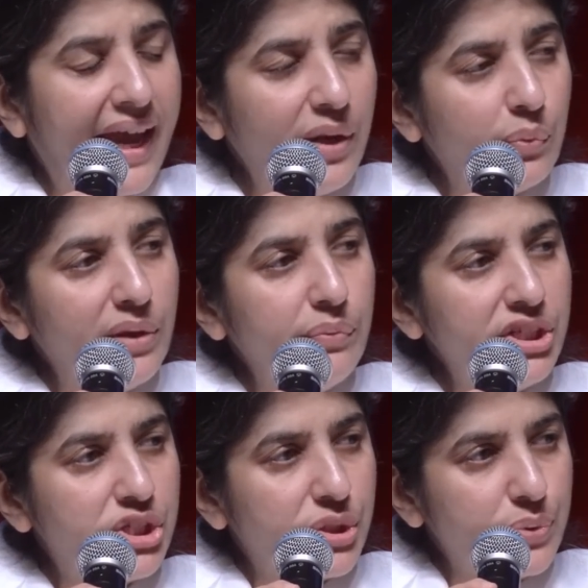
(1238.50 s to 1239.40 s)
And when
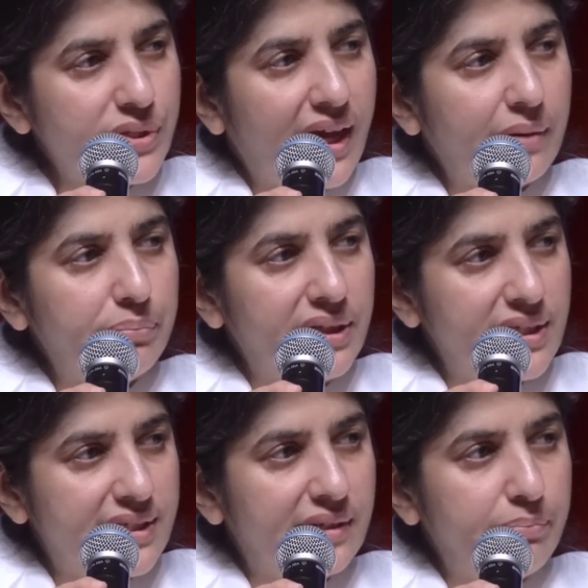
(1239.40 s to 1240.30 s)
we choose
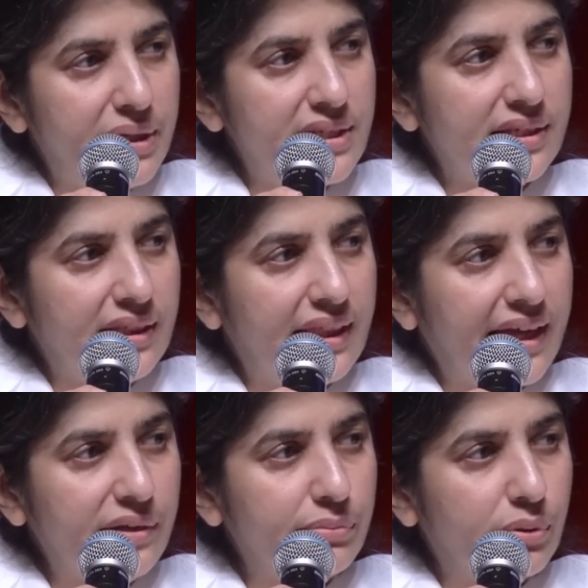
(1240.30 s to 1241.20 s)
happiness and peace in
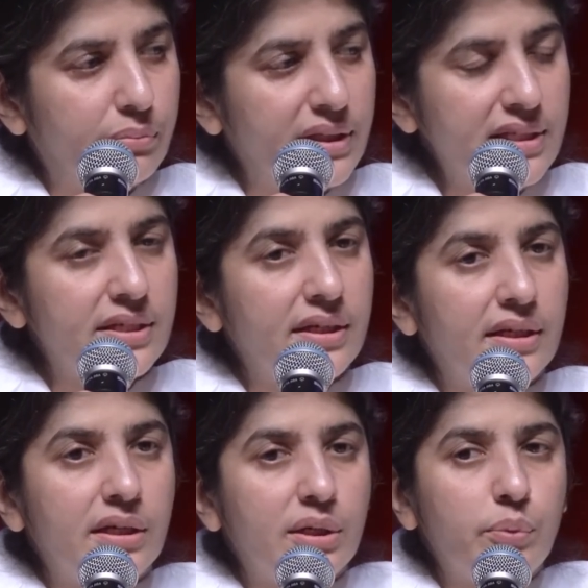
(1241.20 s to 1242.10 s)
that moment,
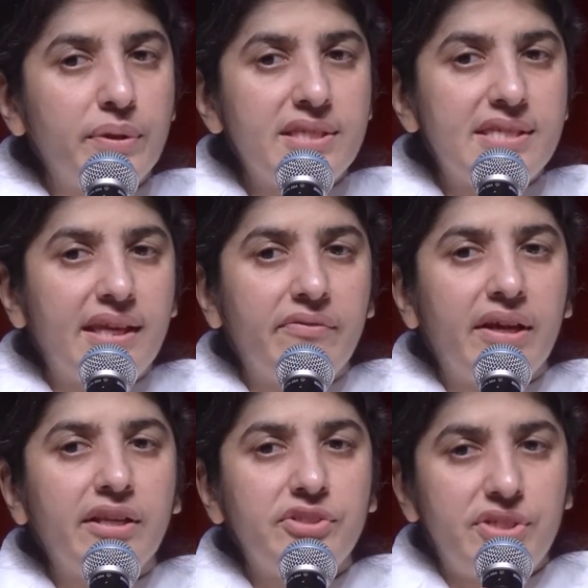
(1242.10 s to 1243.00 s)
we save
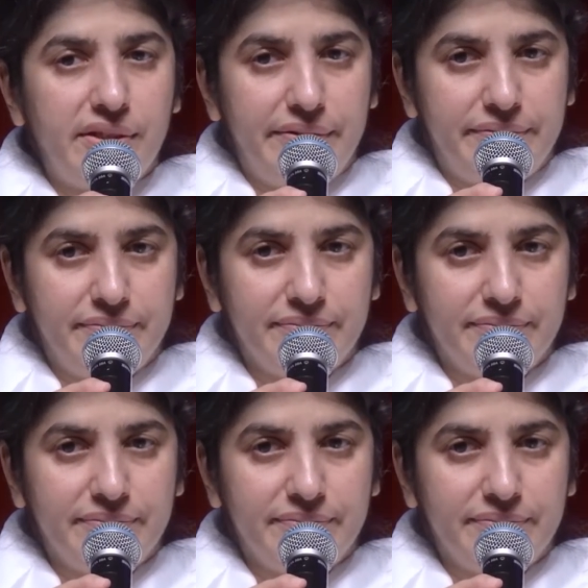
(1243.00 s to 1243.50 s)
energy.